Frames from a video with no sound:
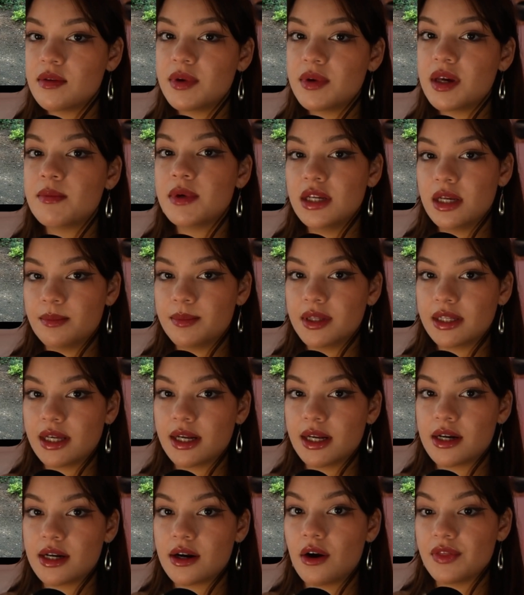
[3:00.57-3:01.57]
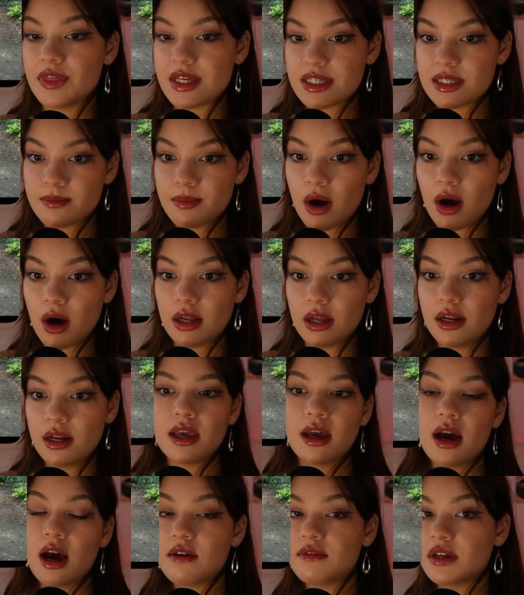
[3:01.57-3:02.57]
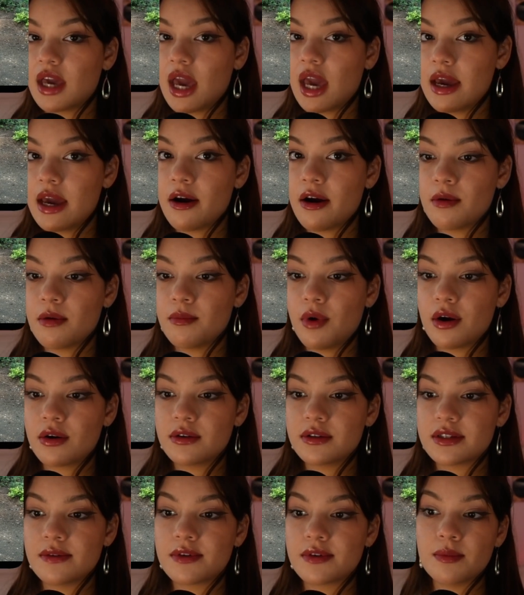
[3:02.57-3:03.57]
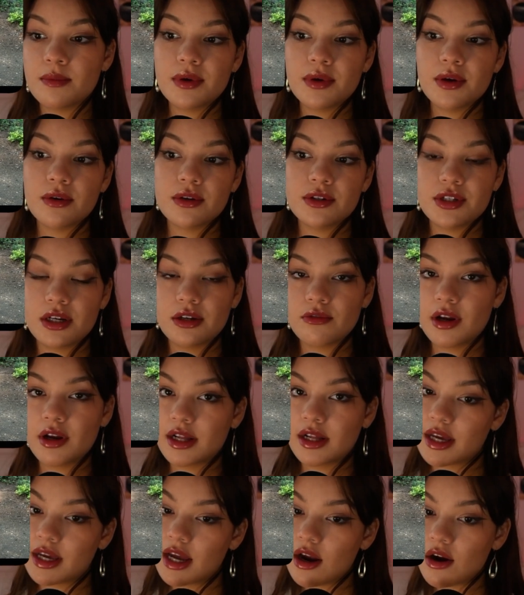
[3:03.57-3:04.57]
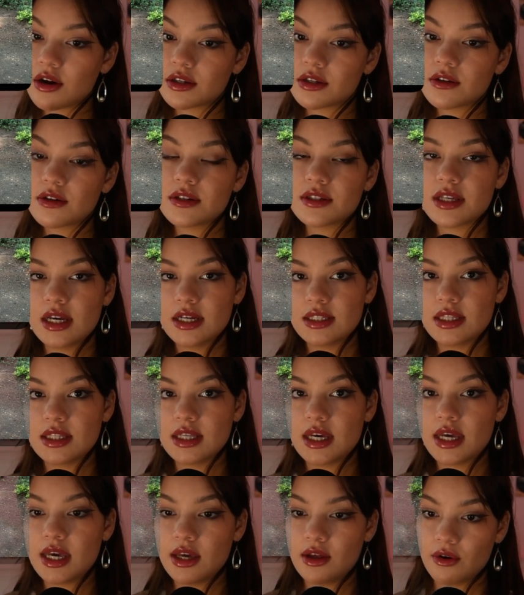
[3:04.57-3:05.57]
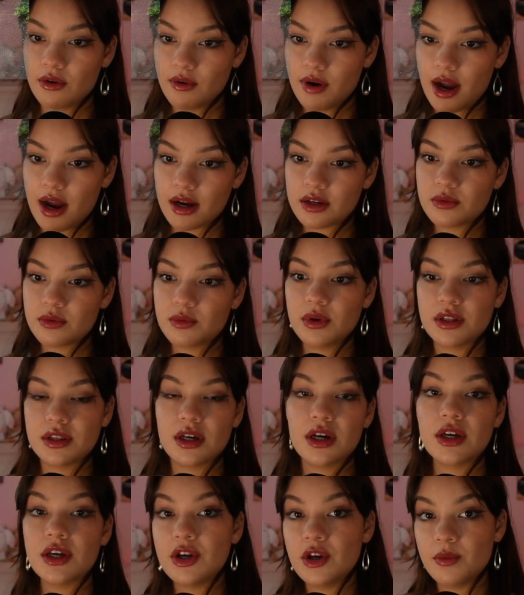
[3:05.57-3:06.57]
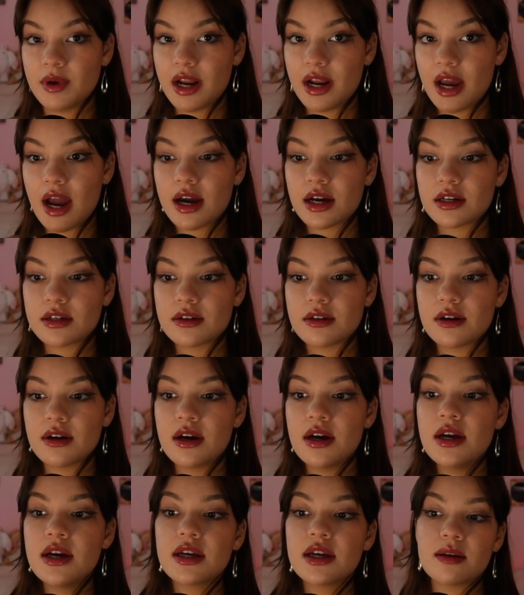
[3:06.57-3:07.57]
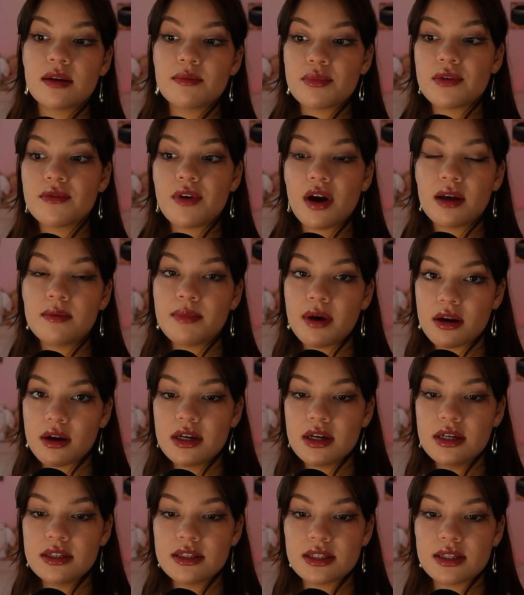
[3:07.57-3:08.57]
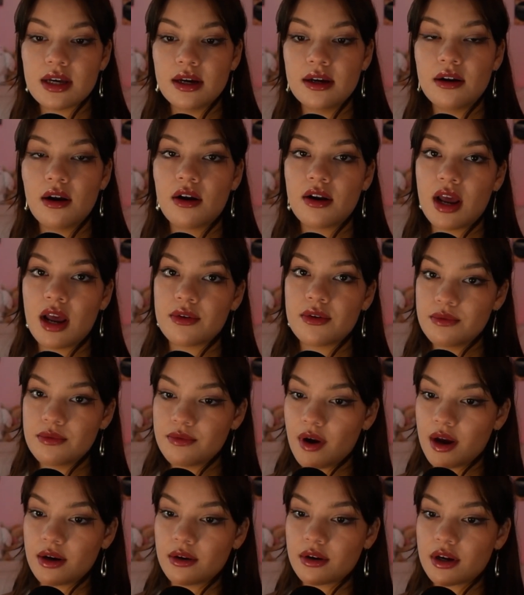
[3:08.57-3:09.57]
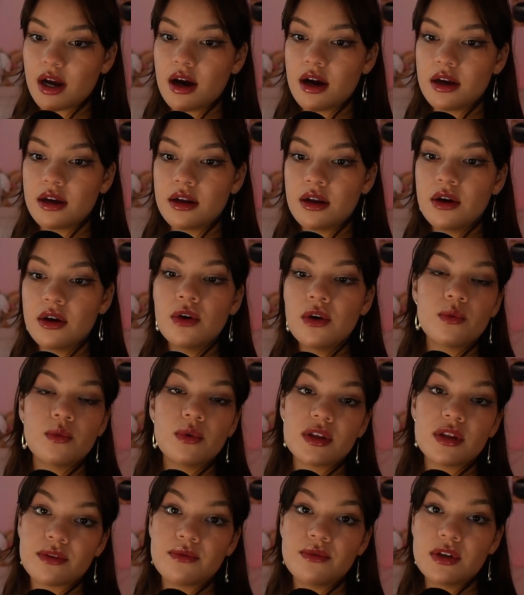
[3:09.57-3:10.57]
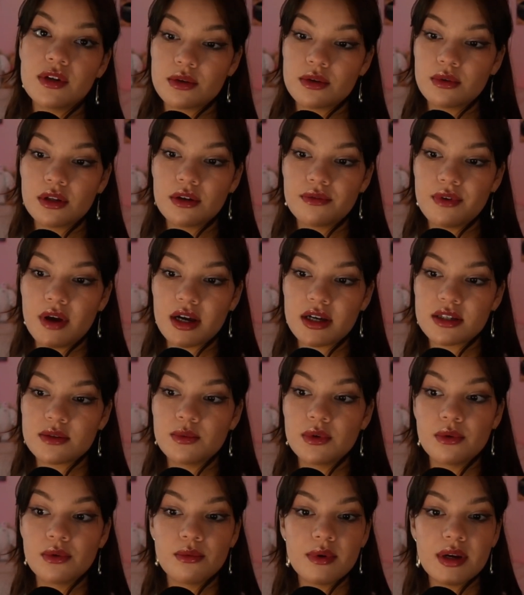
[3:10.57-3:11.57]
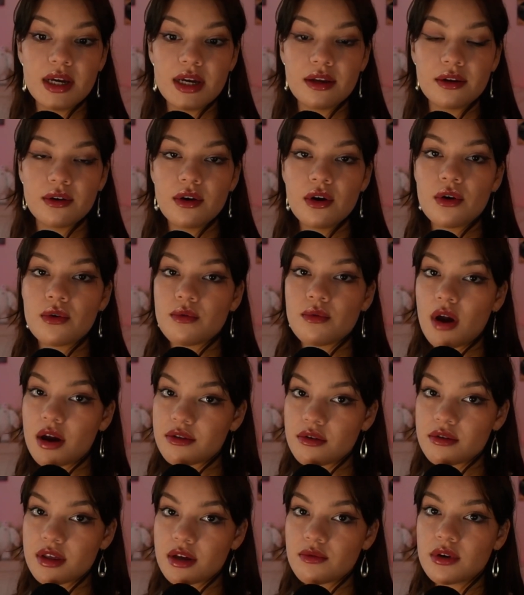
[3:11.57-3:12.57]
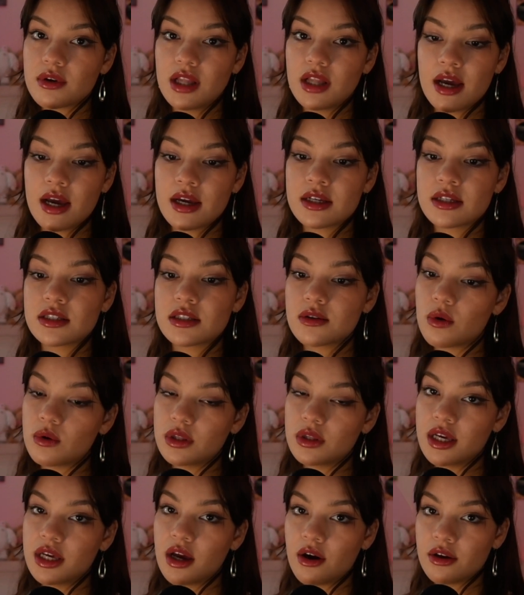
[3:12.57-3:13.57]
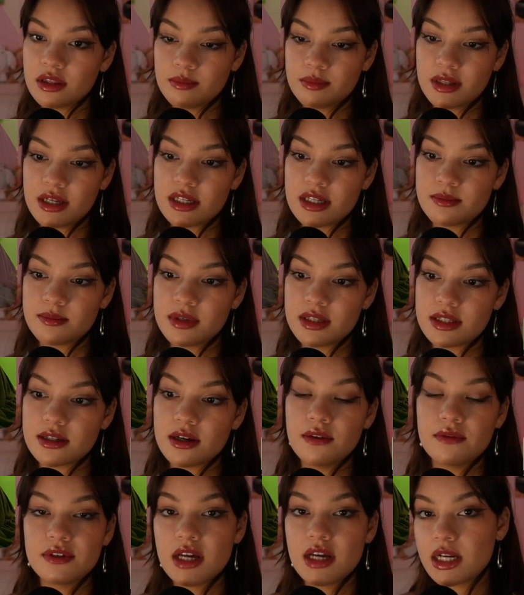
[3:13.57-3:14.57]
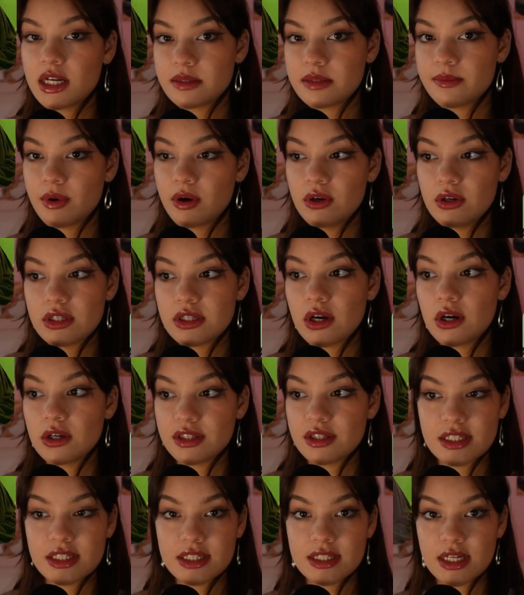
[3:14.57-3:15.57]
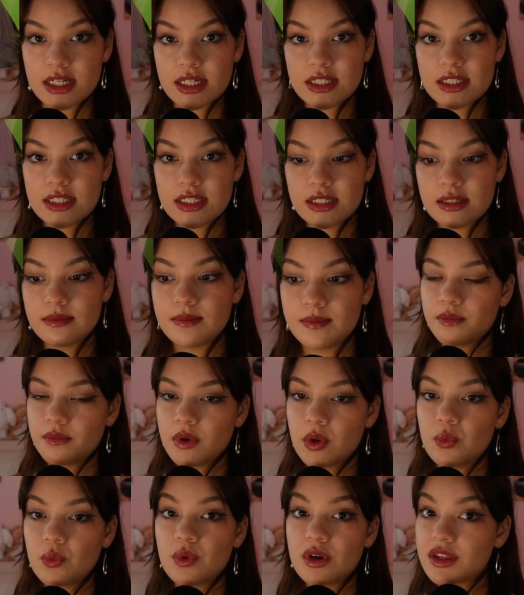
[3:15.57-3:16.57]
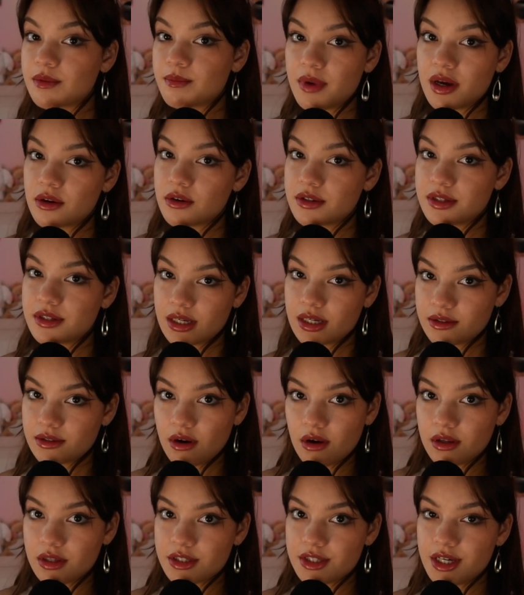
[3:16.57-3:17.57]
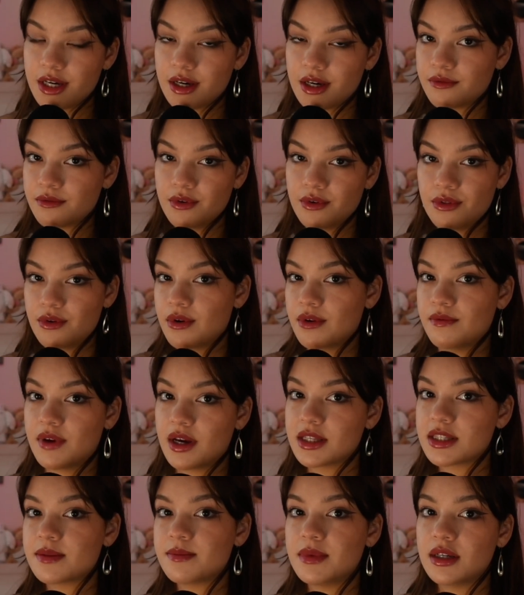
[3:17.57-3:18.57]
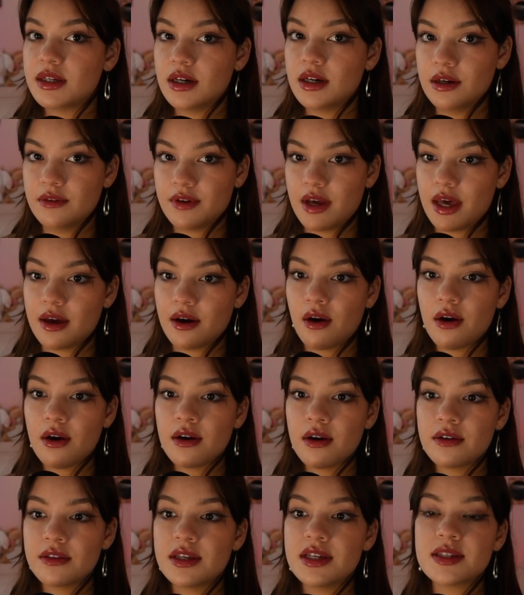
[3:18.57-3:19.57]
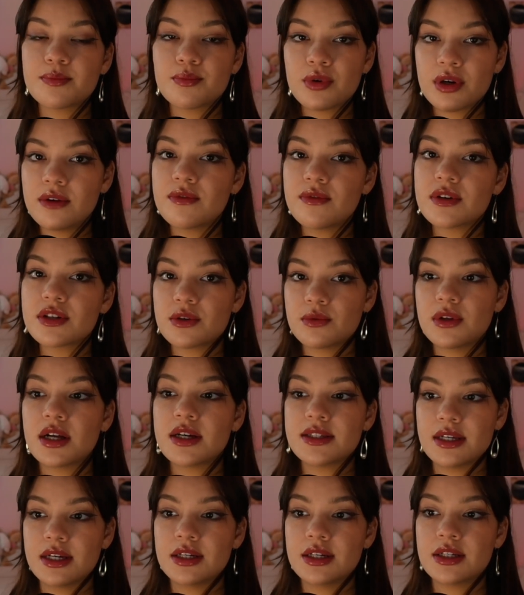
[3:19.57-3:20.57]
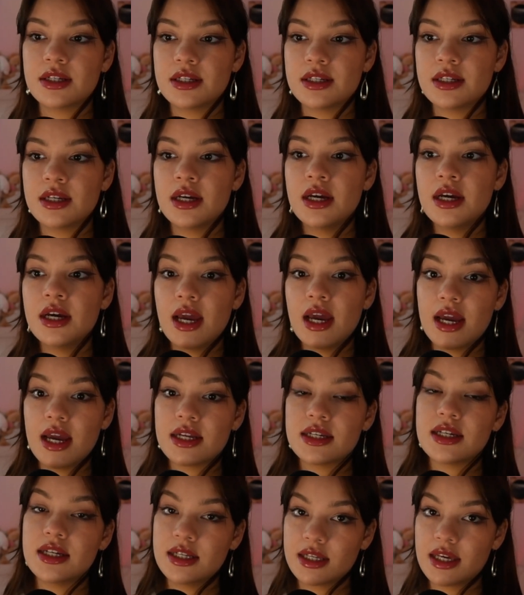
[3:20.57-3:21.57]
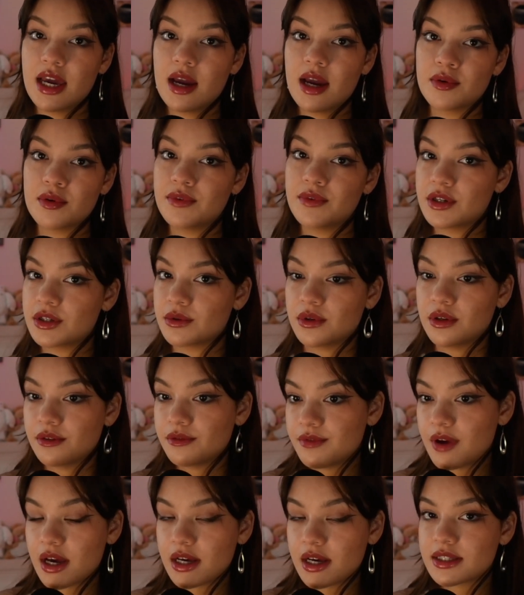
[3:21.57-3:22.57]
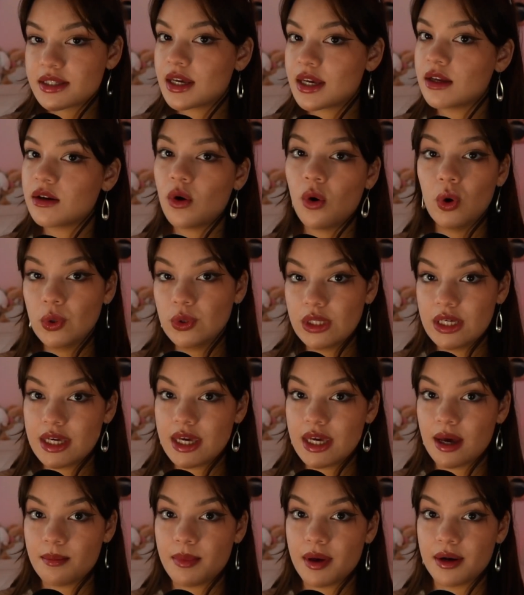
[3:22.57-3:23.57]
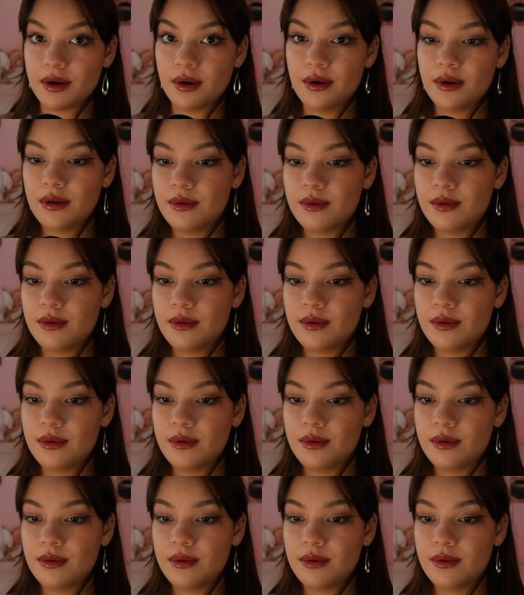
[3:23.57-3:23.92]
be manipulated on the spot. Having AR models of computer-generated characters as they interact with a human actor can provide better insight on how the final cut with visual effects would read, rather than relying solely on the placements of tennis balls on sticks. With better technology and further advancement of AR, these pre-visualization and in-camera visual effects can only get better.